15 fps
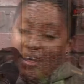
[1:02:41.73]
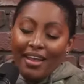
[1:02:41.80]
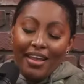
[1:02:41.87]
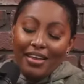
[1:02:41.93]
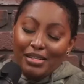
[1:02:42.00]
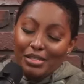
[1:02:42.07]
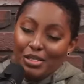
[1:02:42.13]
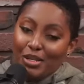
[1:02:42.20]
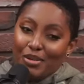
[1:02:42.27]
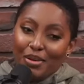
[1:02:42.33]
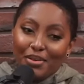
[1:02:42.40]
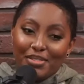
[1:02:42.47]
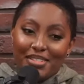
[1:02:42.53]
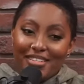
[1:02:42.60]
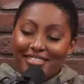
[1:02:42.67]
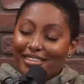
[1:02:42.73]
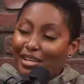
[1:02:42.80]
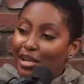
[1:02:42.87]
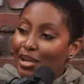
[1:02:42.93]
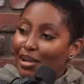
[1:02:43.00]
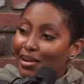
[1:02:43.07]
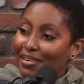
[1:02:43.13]
and you know she's a
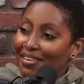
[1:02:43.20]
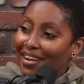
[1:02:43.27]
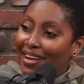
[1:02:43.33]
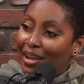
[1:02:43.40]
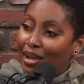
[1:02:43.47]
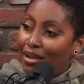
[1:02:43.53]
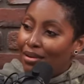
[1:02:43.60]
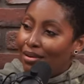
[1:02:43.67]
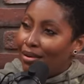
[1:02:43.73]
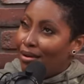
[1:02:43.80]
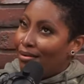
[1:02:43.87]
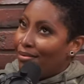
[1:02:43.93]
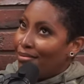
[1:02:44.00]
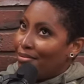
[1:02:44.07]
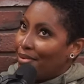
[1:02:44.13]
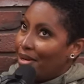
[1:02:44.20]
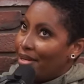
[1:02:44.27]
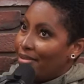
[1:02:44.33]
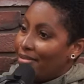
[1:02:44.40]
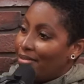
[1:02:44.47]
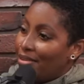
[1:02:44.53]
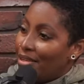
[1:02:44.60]
year and how what
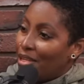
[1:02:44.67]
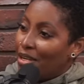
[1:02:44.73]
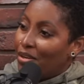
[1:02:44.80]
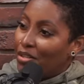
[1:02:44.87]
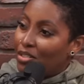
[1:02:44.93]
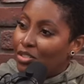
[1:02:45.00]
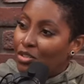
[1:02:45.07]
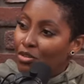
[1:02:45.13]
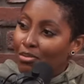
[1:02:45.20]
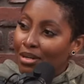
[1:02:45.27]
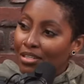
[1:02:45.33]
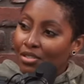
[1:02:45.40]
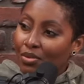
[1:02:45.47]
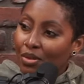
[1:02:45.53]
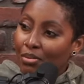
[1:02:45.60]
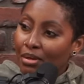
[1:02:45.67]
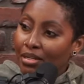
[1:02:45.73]
a year and two months, 3 mm-hmm.